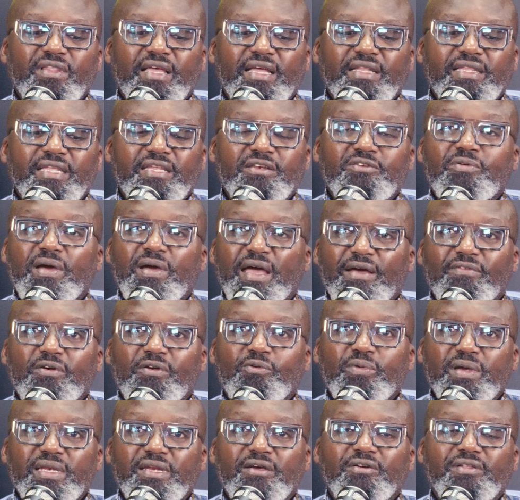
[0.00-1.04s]
that they do have a
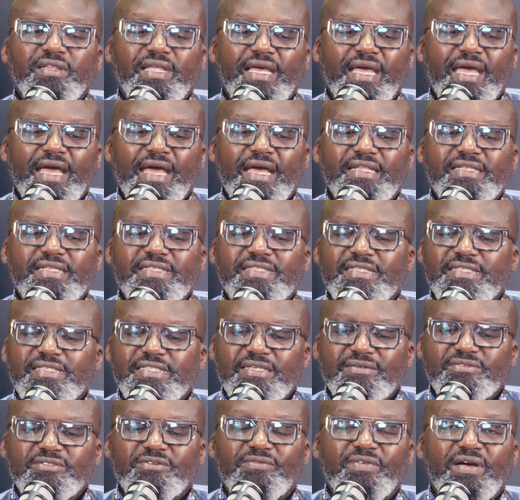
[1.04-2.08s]
winner on their hands in
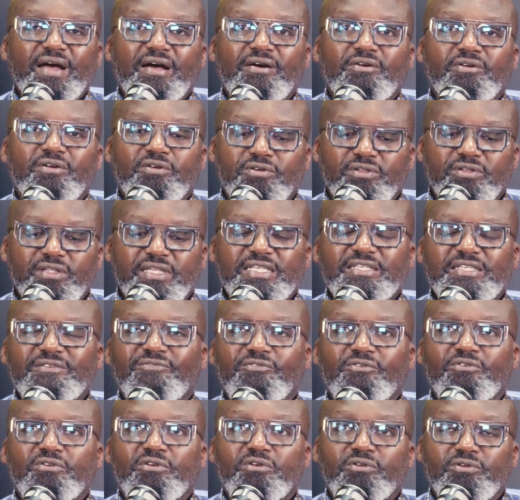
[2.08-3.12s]
terms of how good this
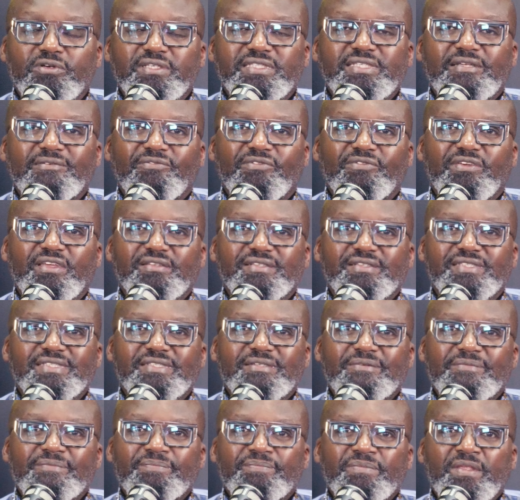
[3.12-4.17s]
phone looks and
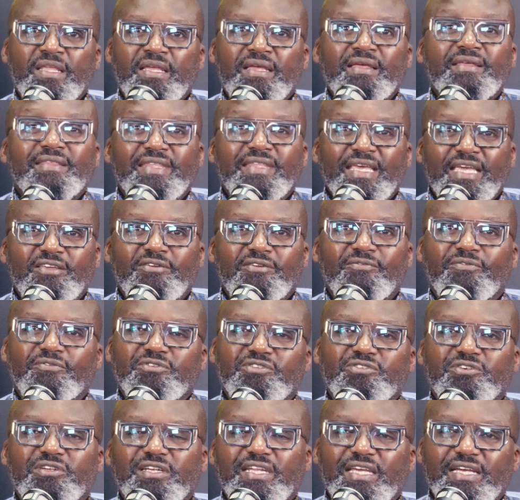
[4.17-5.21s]
feels. Thank you
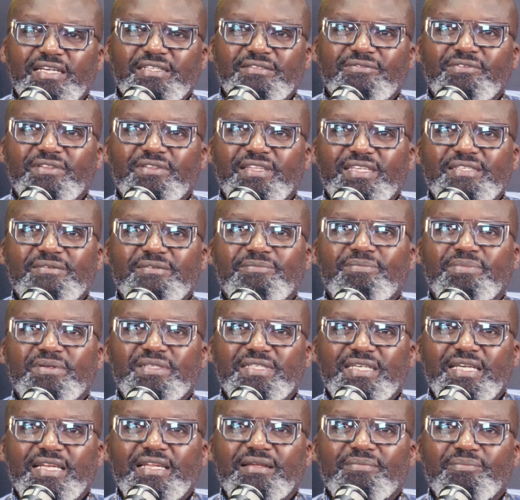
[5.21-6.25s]
for joining us for this
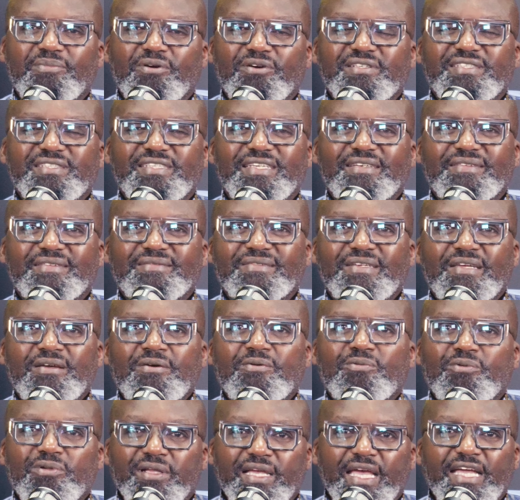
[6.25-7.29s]
particular unboxing.
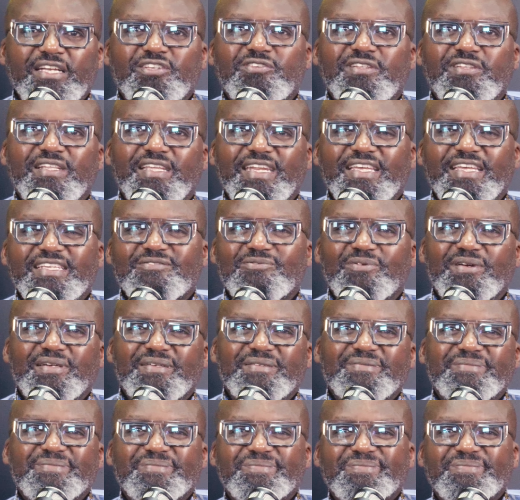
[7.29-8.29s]
We'll catch you in the next one.